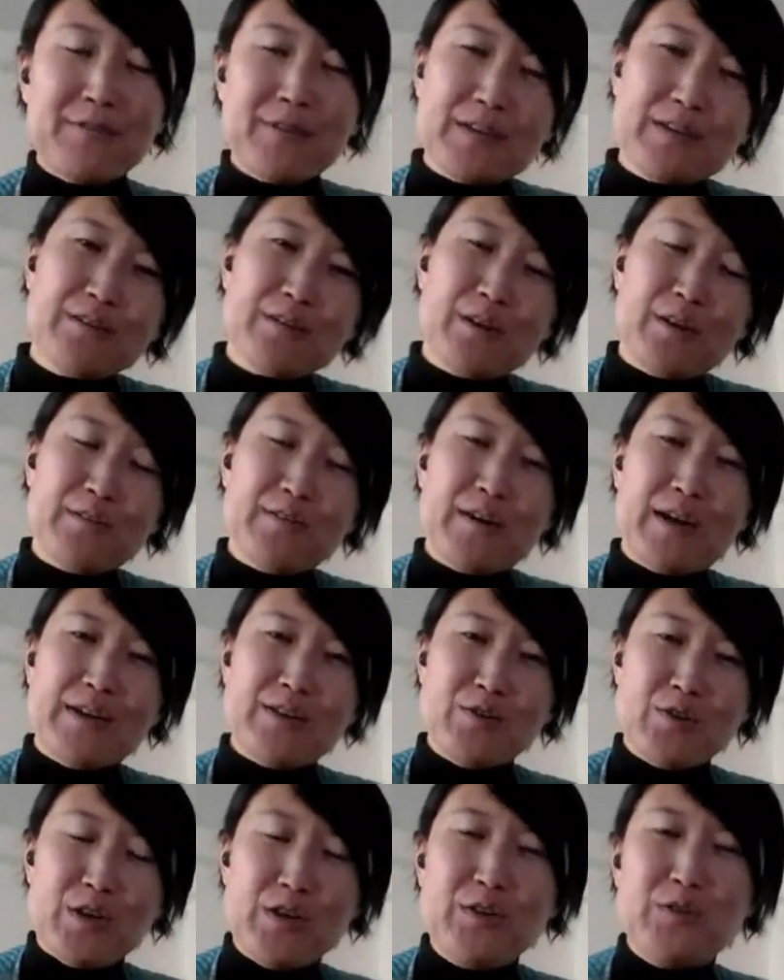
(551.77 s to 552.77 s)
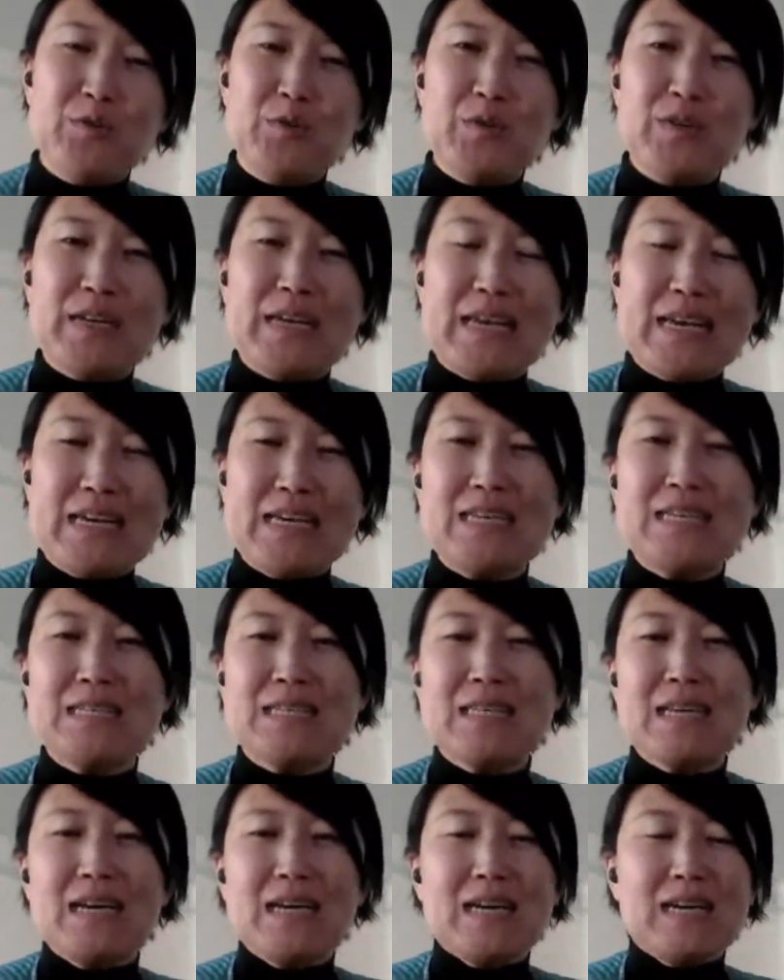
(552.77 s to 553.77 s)
fear of unknown
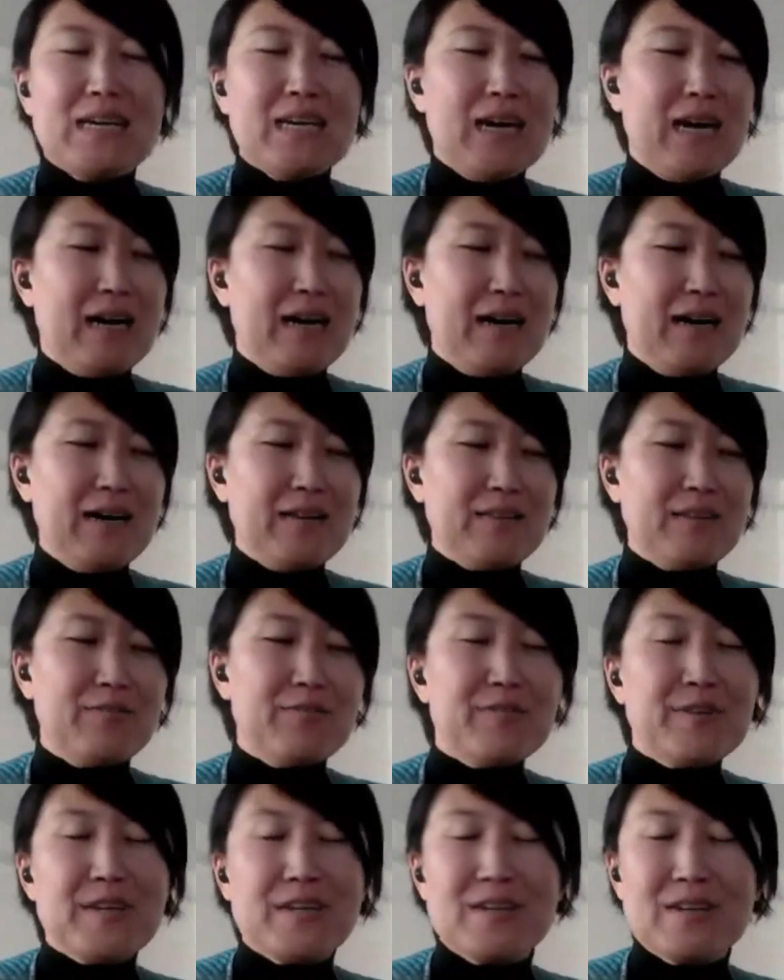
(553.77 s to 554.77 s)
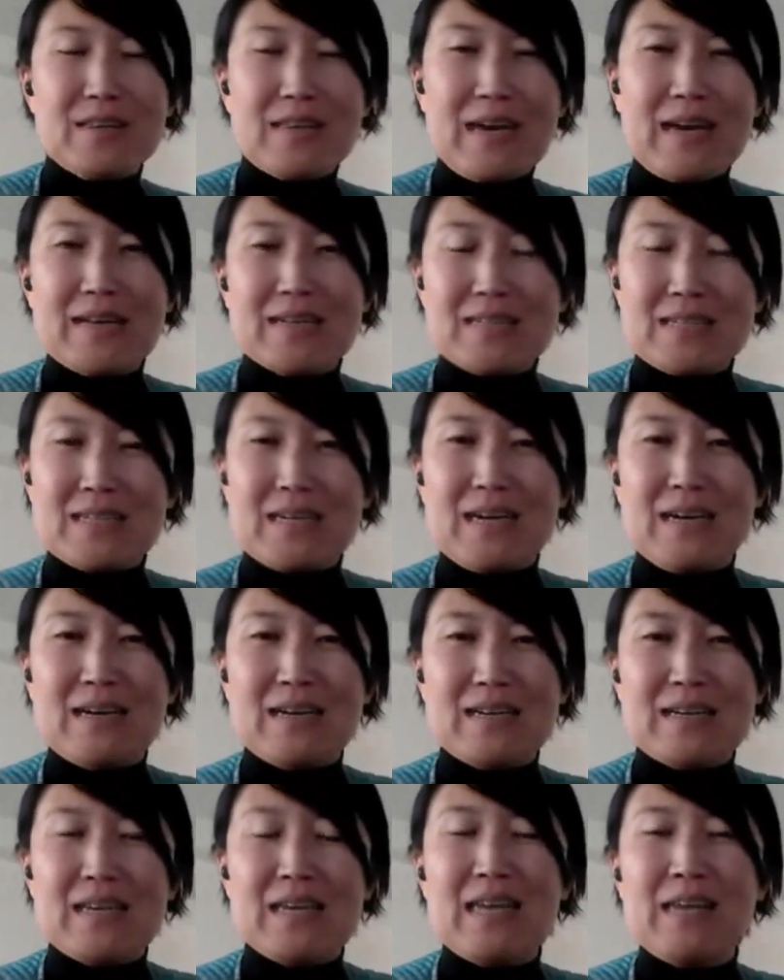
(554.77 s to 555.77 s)
is the fear that
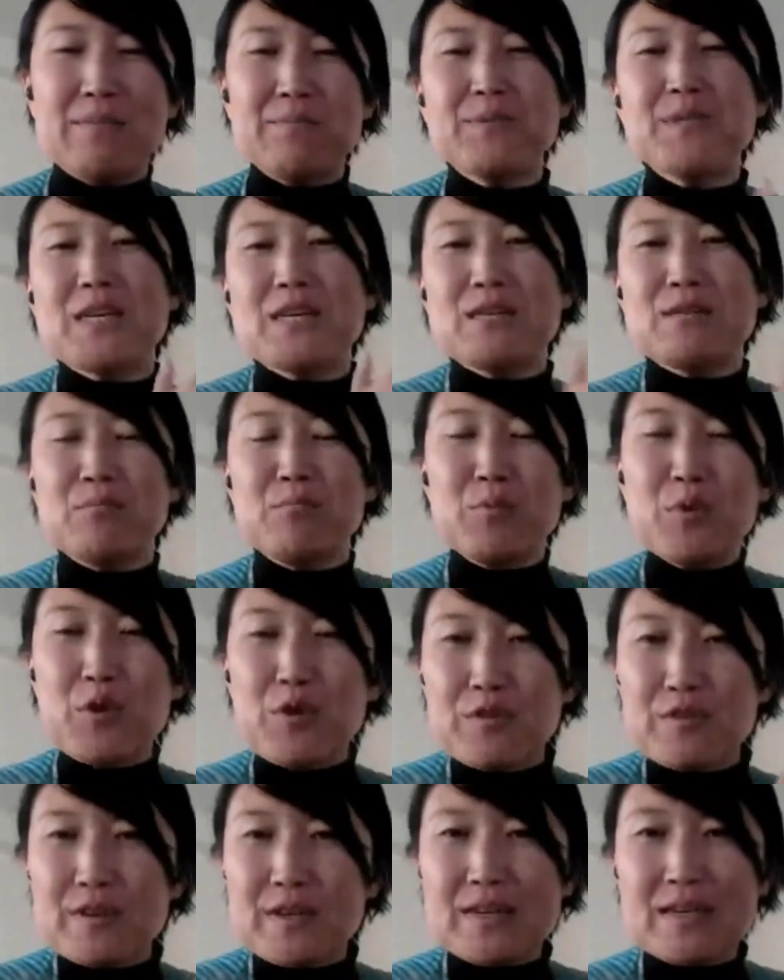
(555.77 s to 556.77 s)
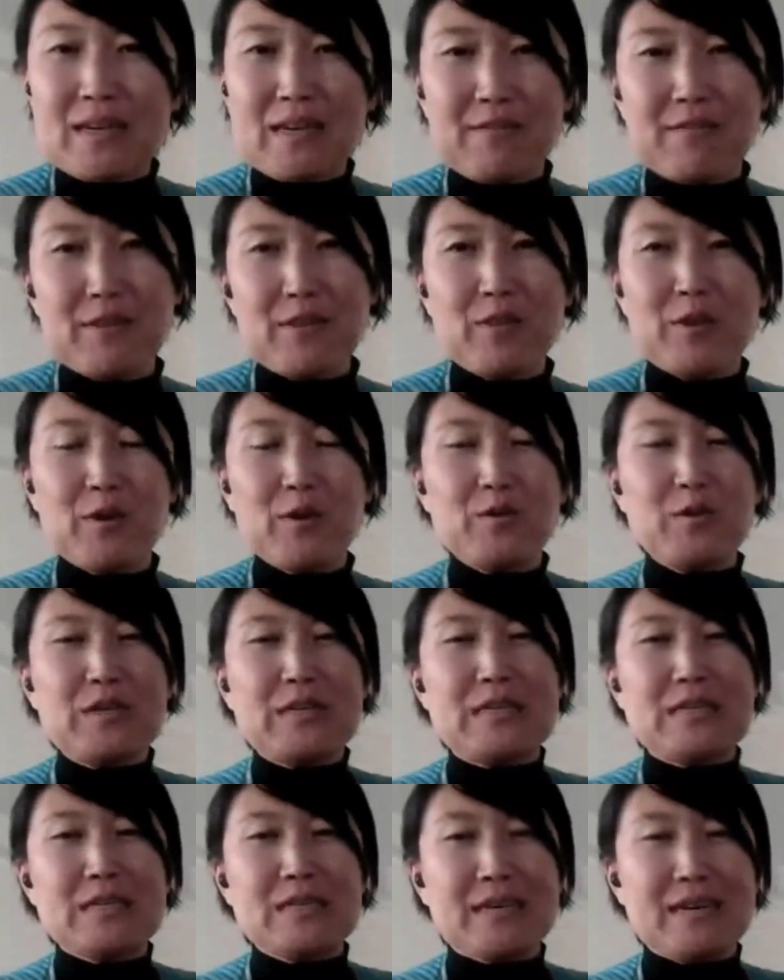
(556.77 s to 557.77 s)
keeps us moving, even though
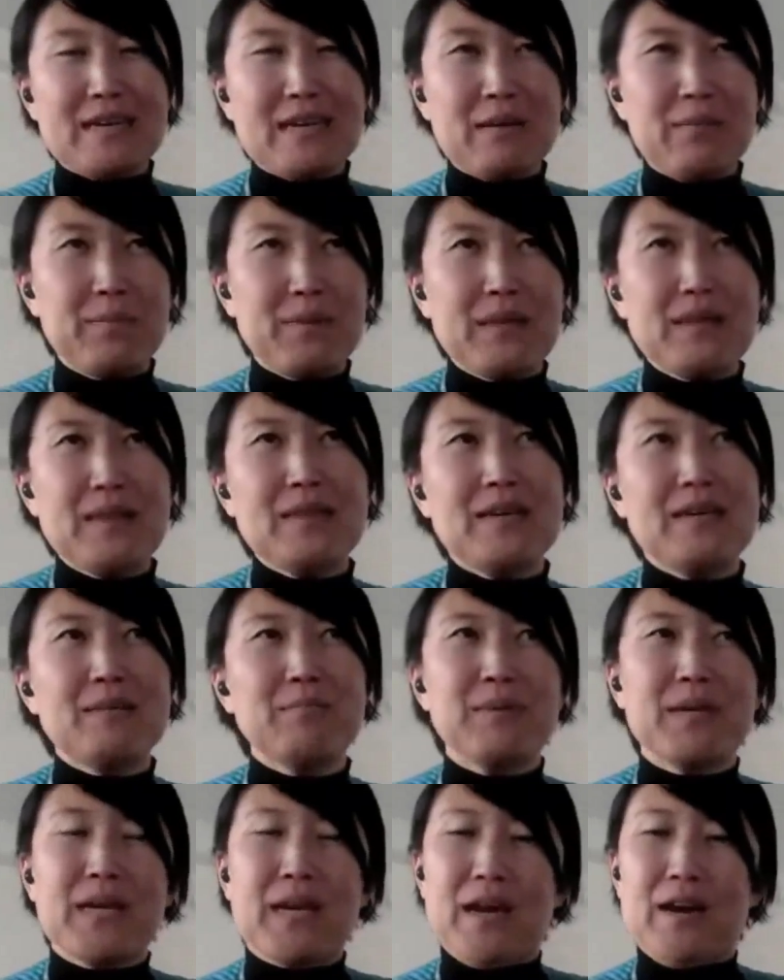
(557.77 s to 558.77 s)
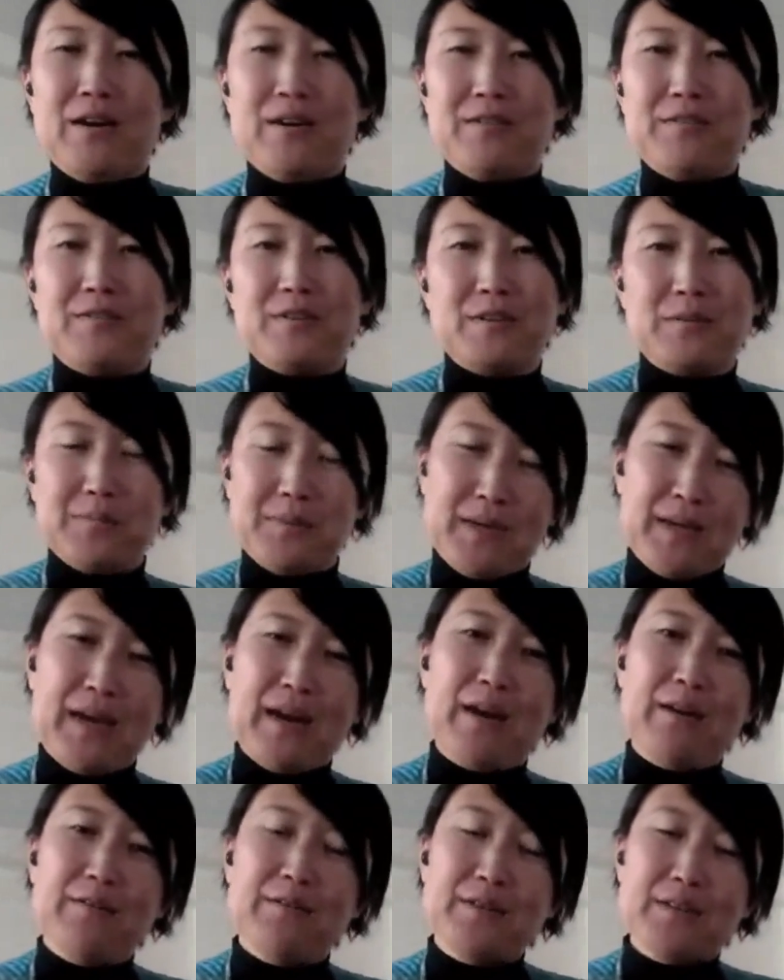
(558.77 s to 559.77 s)
it's like a bit like be careful
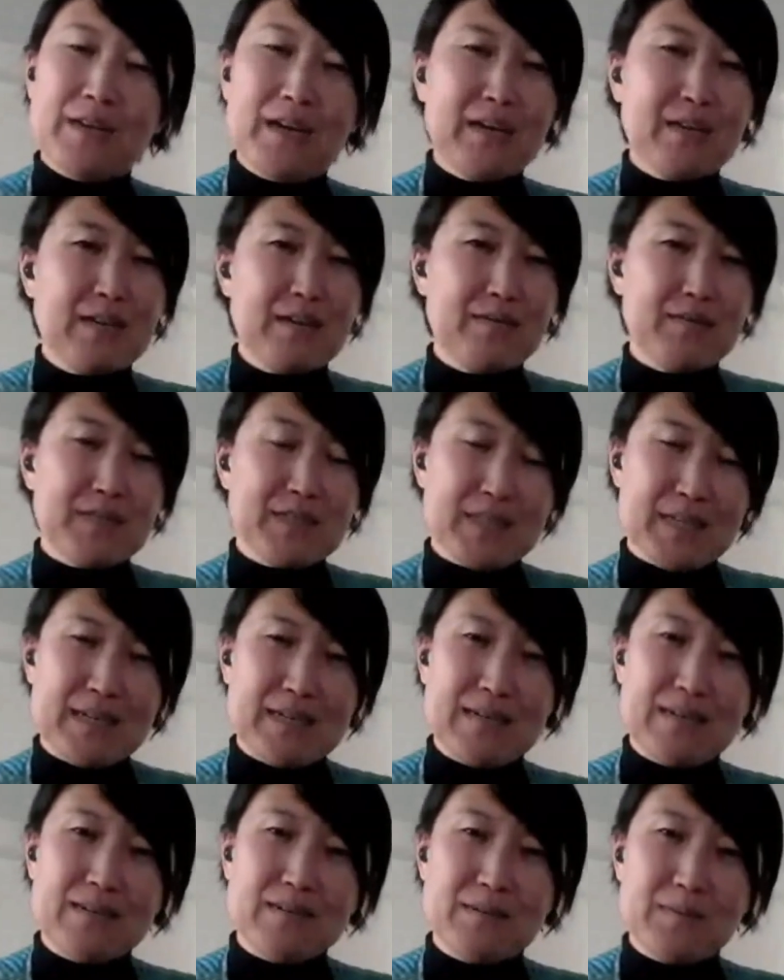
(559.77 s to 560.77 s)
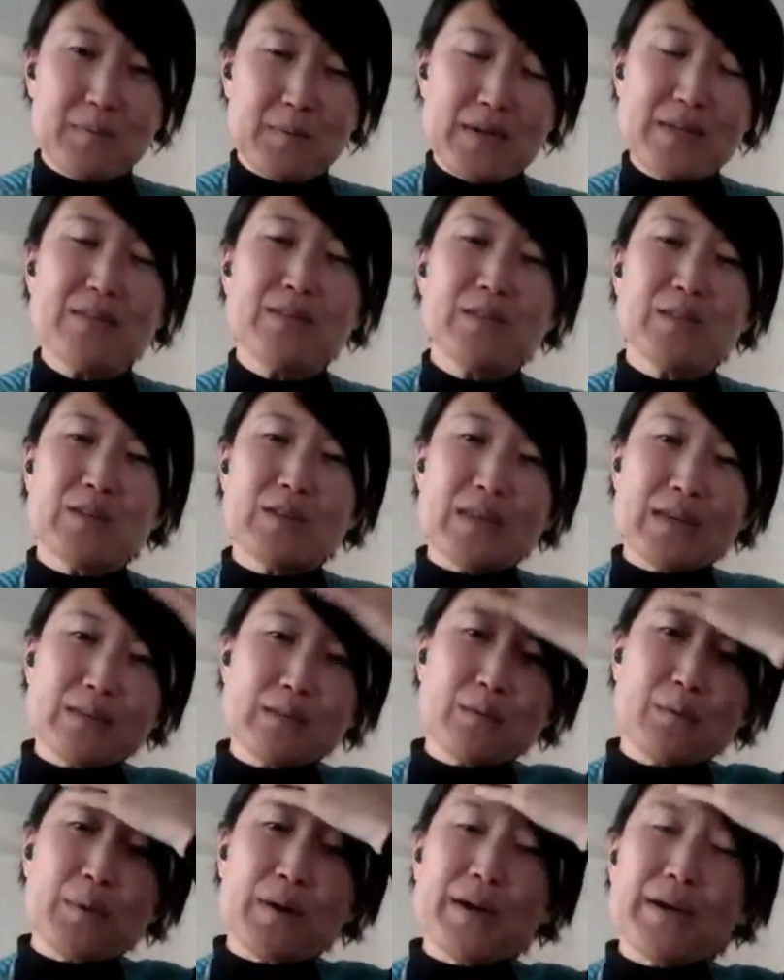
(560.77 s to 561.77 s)
kind of a signal, right? So
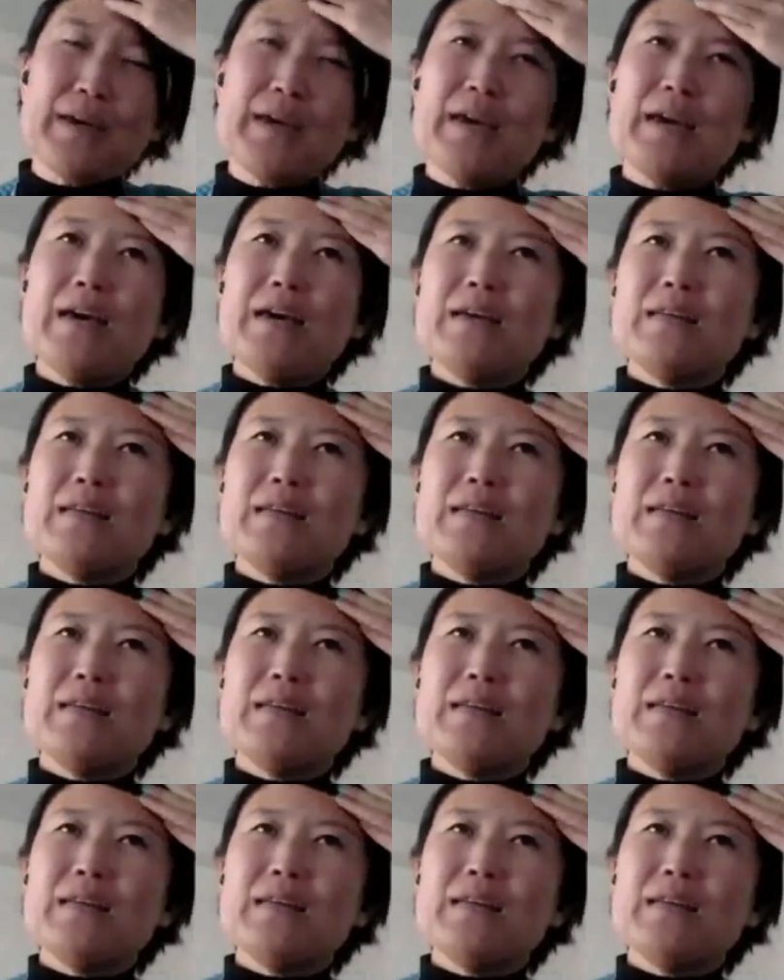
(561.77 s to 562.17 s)
that's why